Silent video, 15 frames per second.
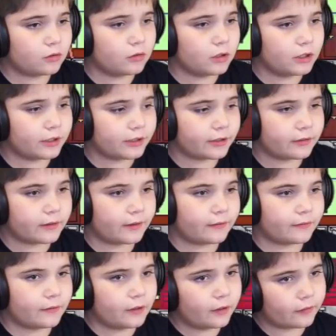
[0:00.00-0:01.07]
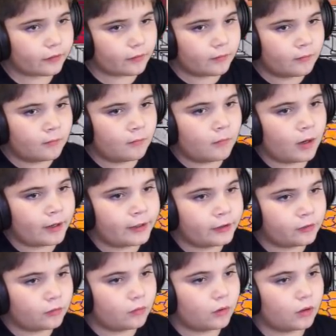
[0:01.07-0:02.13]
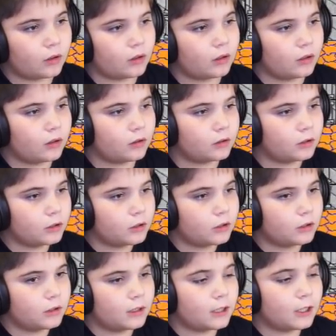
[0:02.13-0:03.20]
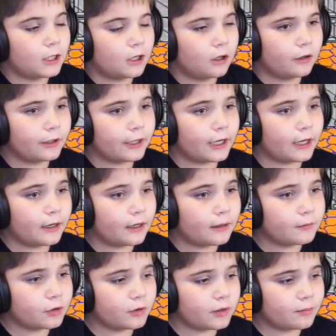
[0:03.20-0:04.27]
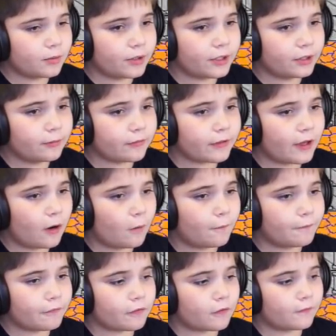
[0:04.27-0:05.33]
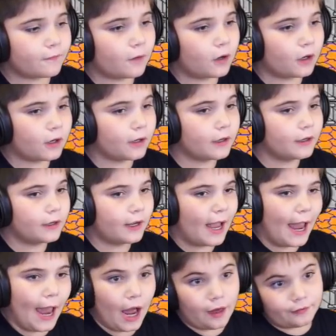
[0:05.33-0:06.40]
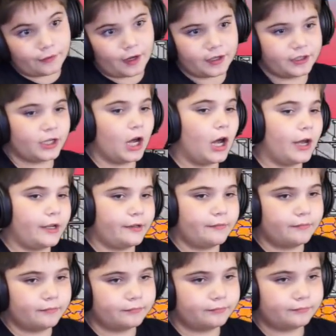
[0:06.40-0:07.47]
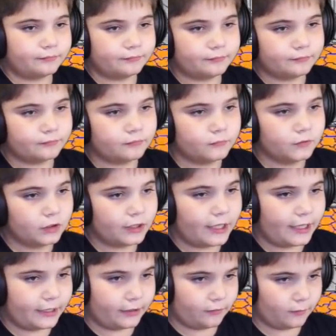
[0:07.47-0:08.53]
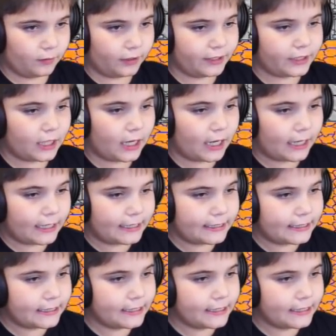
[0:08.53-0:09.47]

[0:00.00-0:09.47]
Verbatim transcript: door. I think it's my door. Oh yeah, I'm doing pretty good with health so far as I die. Okay, I didn't really die.